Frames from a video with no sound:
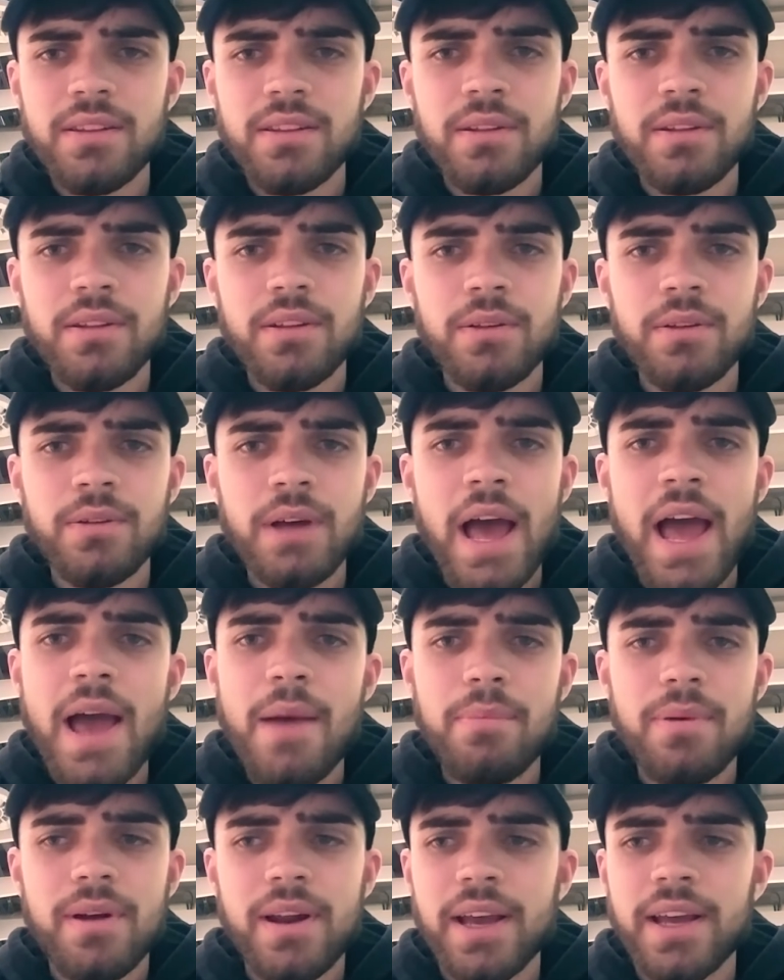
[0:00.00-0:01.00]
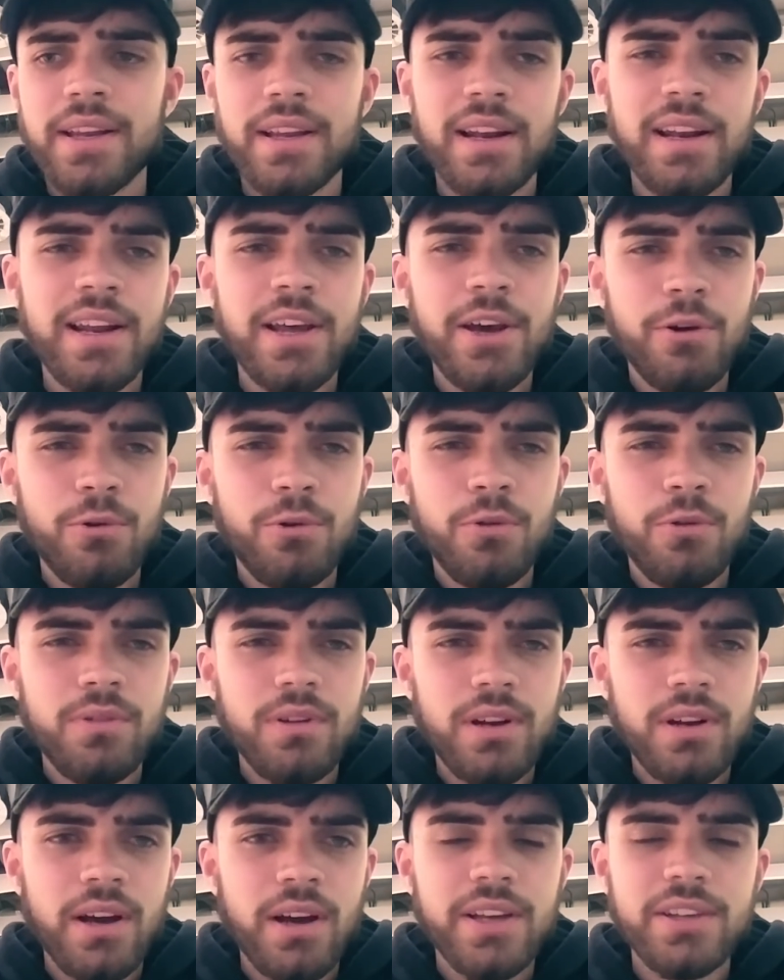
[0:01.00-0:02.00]
the airplane the little
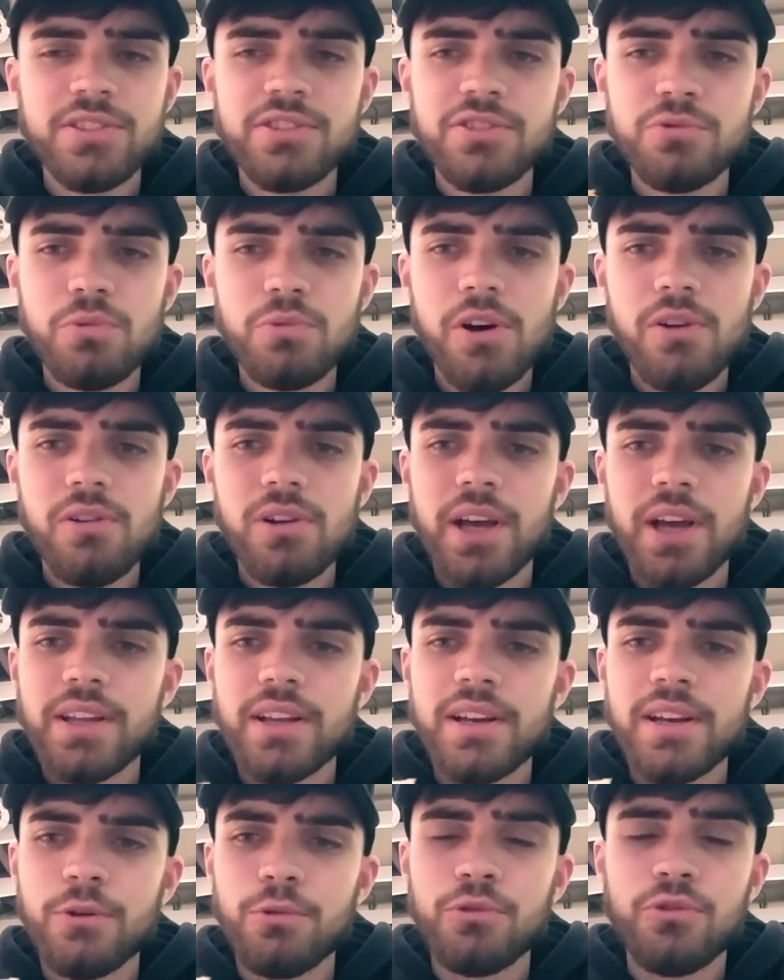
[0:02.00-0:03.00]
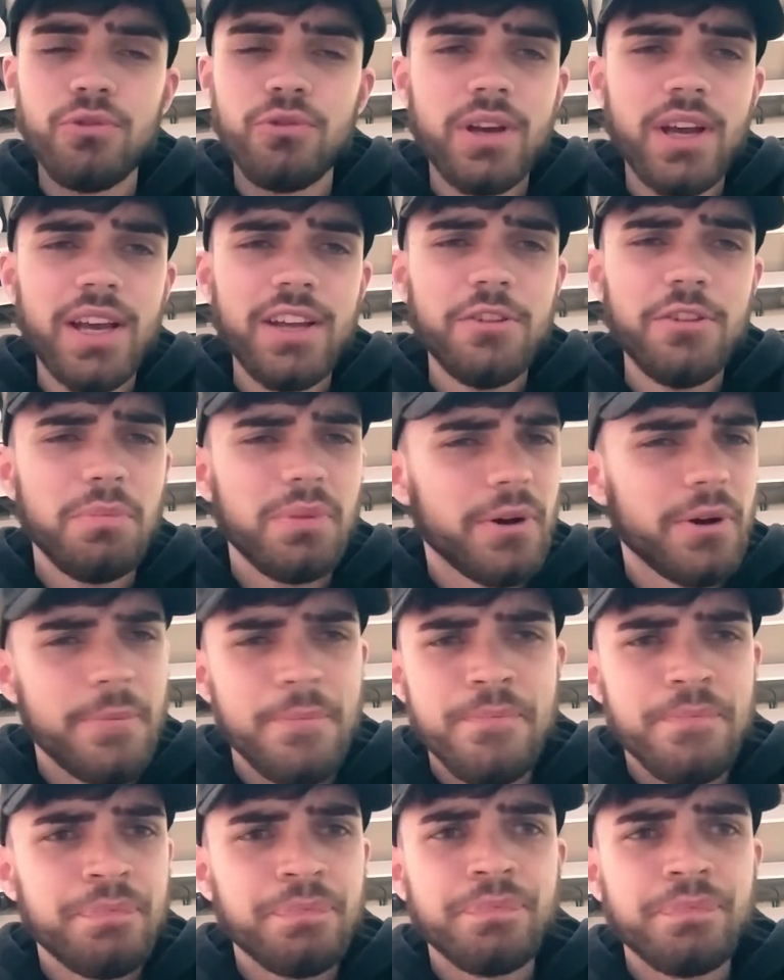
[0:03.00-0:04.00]
luggage as well, like the little suitcase,
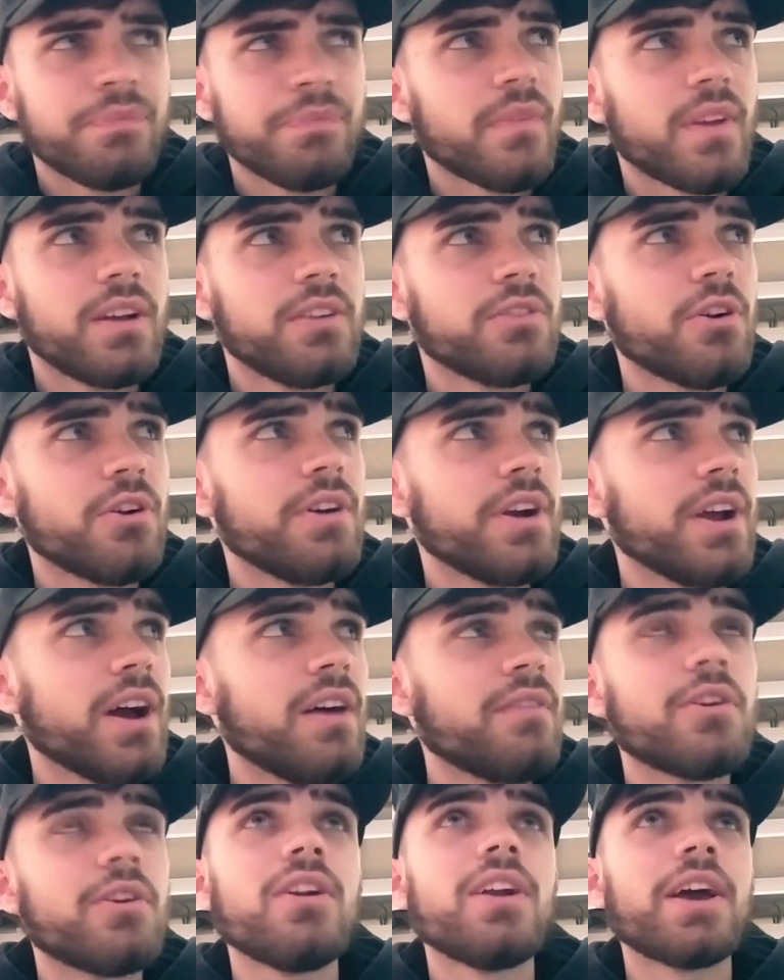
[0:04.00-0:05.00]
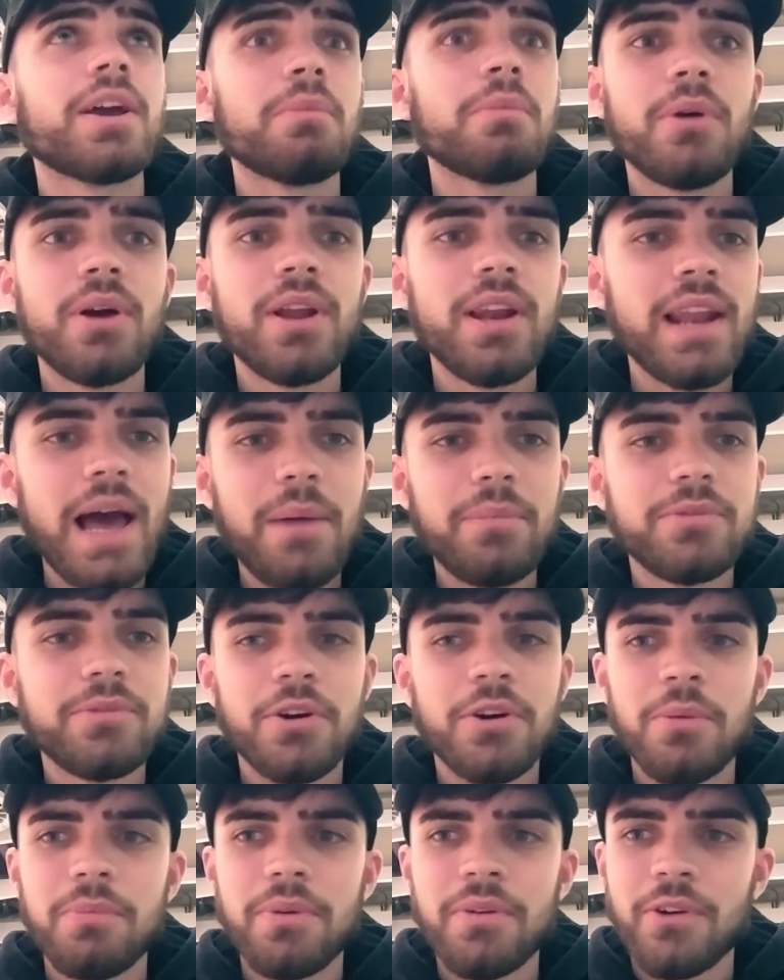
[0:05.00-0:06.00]
but sorry, I've got like my
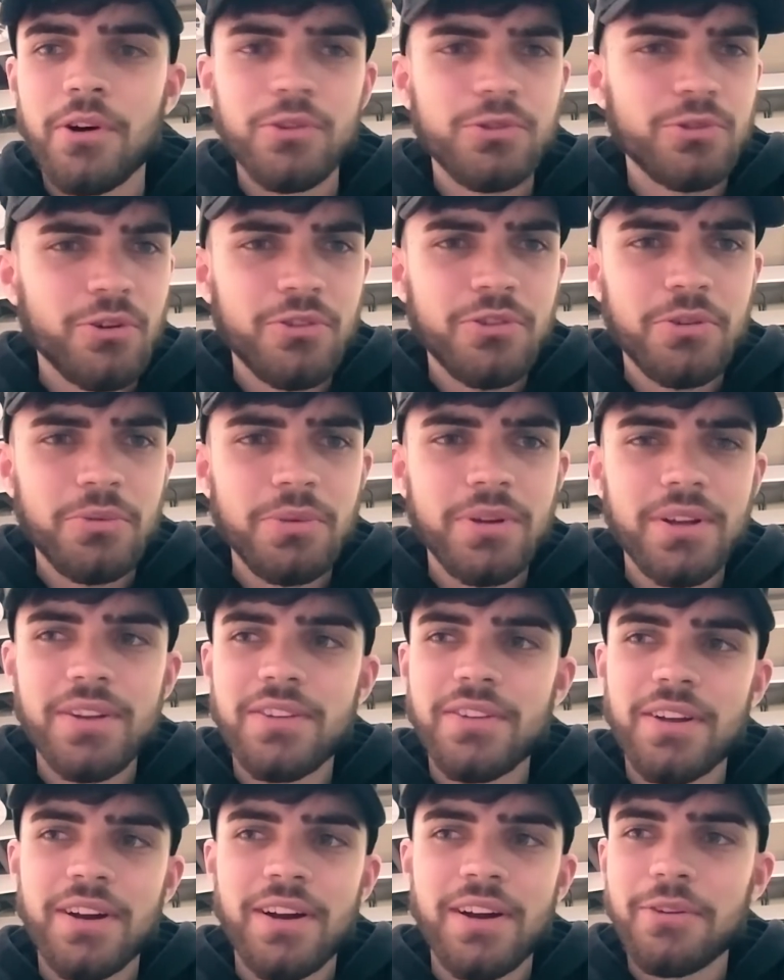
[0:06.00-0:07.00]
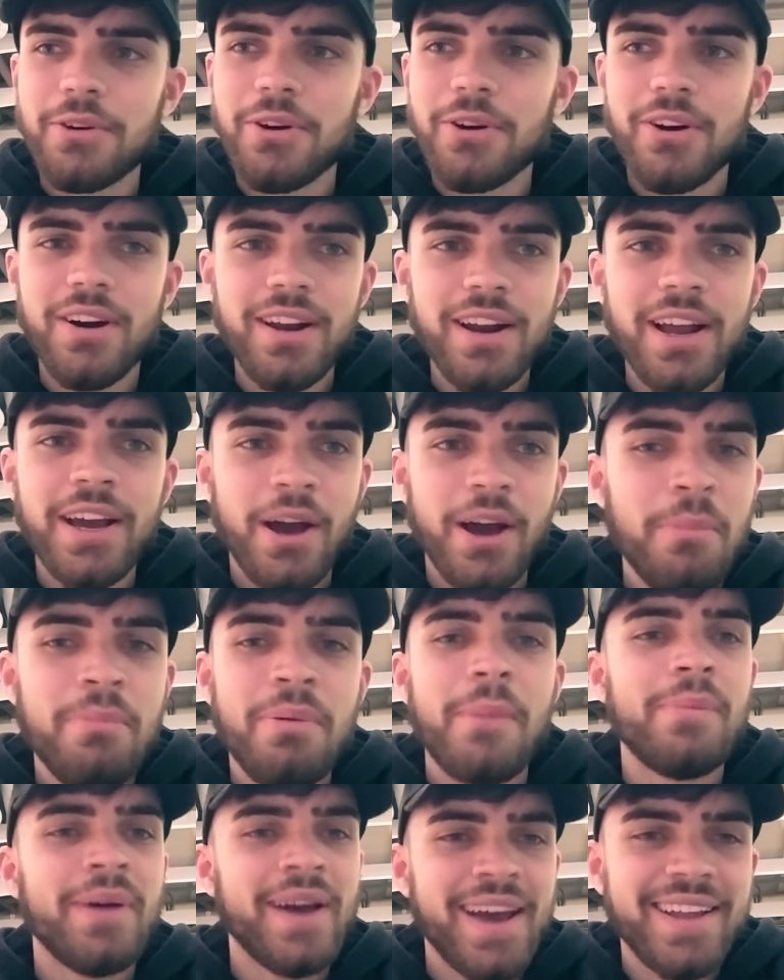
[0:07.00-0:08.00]
laptop, I've got documents and I've got like, I
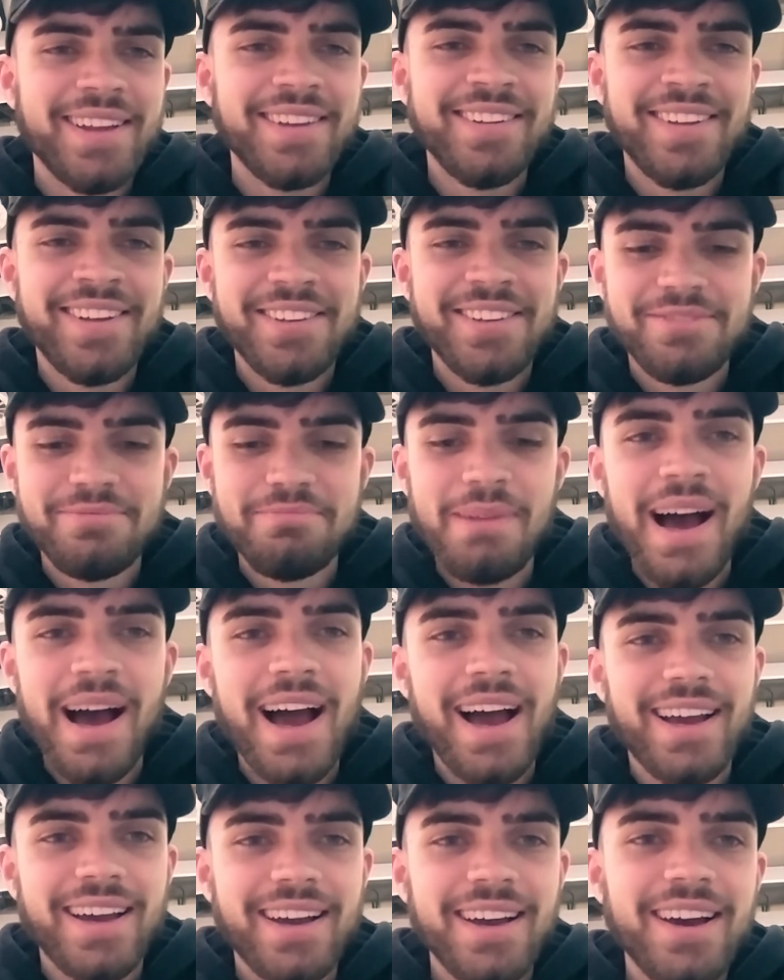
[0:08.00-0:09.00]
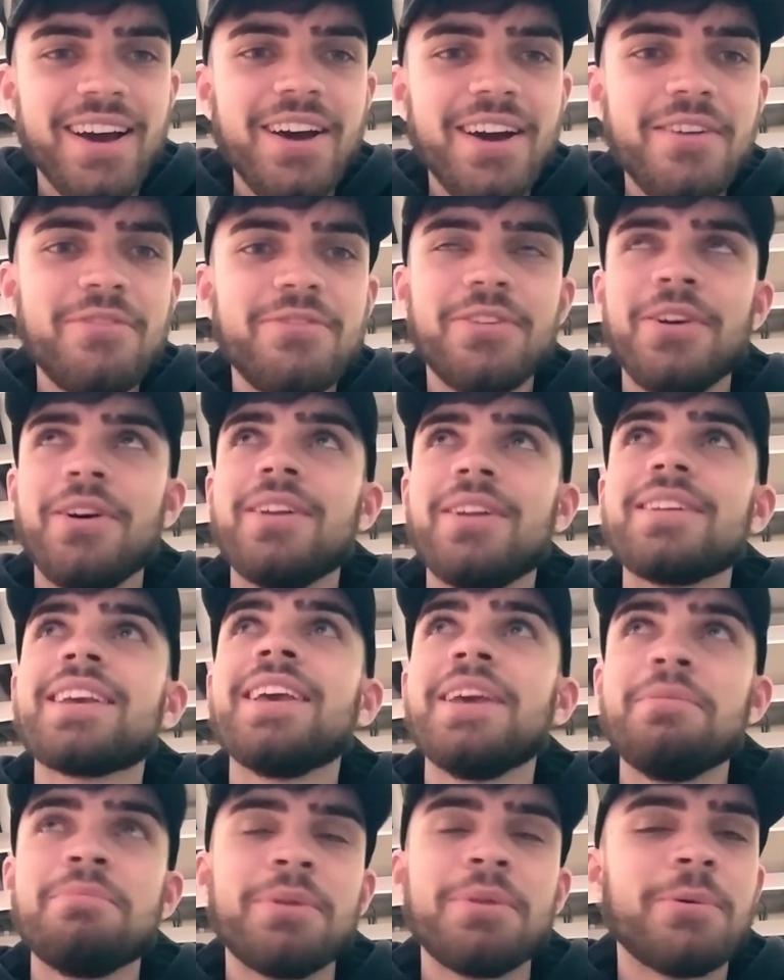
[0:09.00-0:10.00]
prepared this bag for
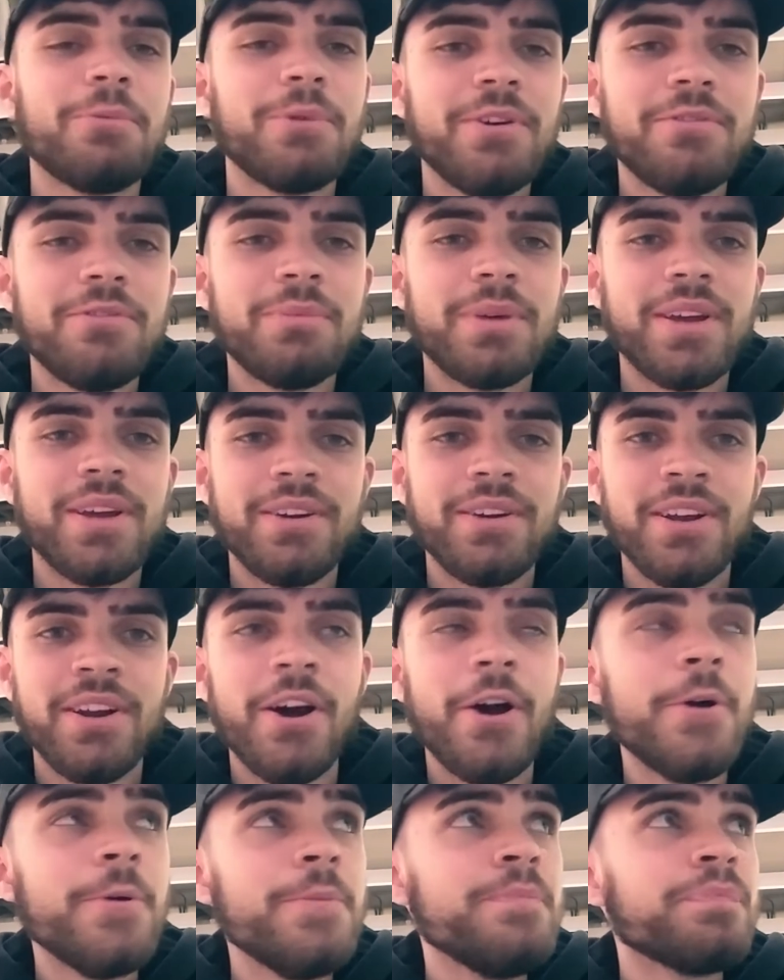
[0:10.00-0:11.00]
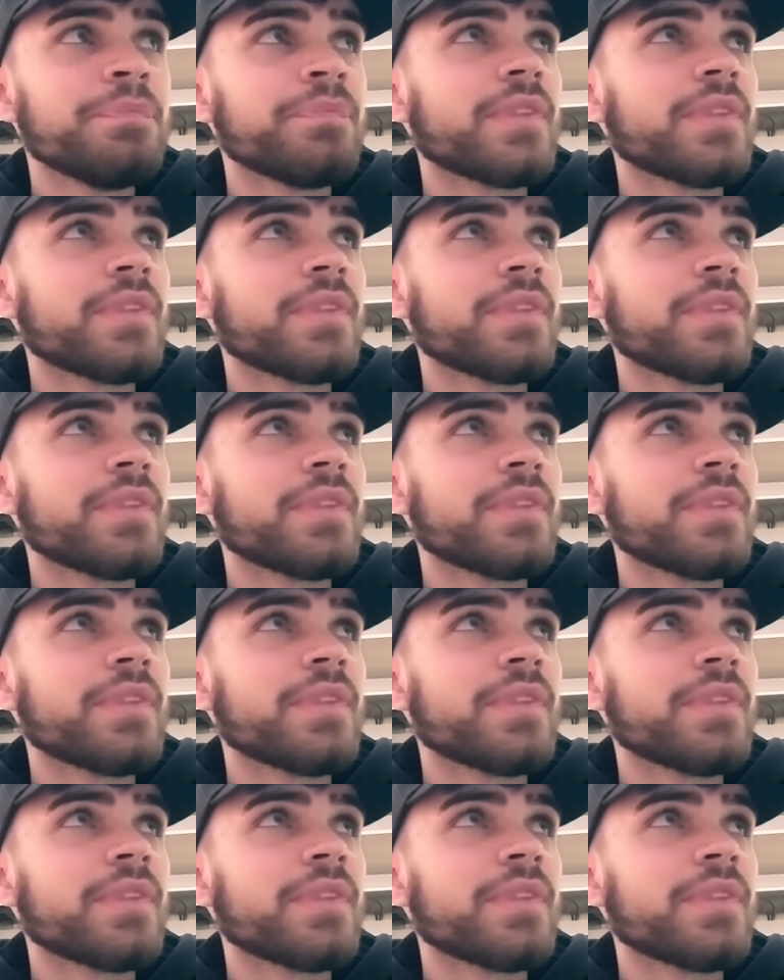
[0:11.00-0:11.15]
keeping with me, you know?